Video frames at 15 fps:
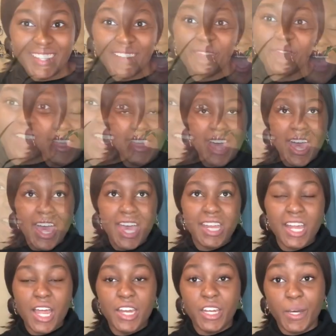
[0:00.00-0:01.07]
And then
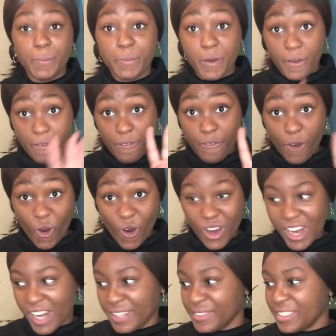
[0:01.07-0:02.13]
number
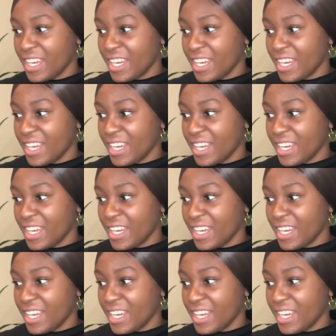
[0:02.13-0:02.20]
four,